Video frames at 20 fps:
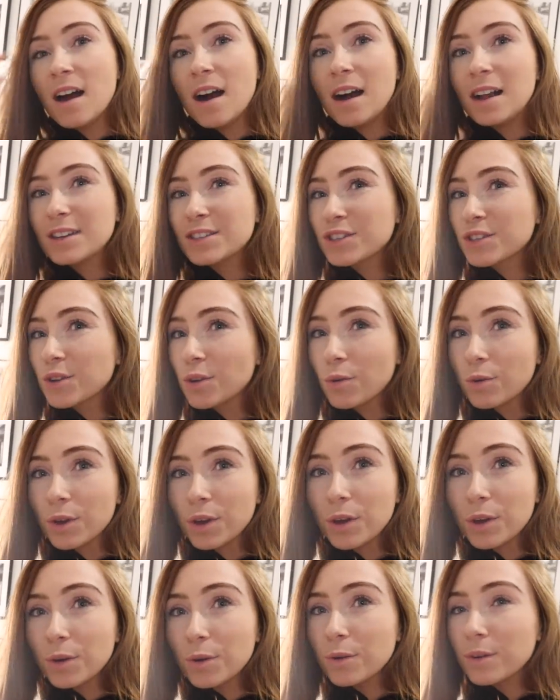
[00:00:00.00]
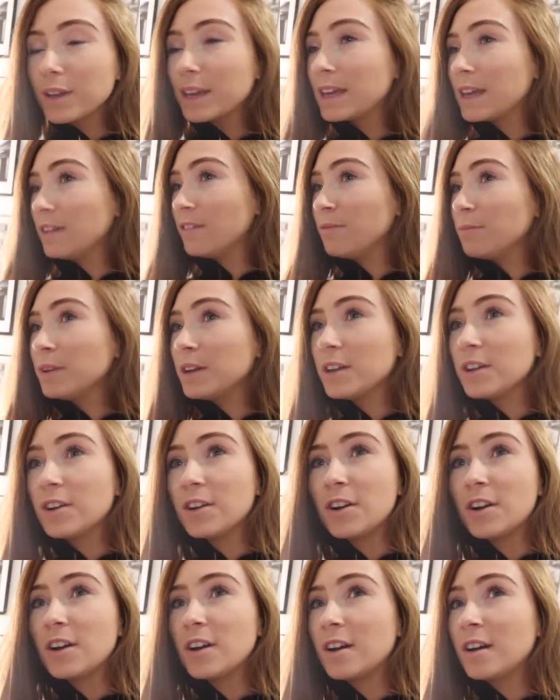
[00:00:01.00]
I'll show you. Give me
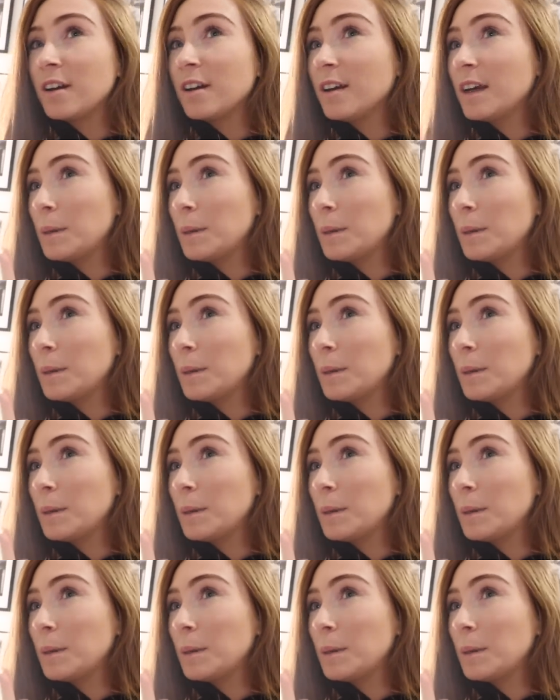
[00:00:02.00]
your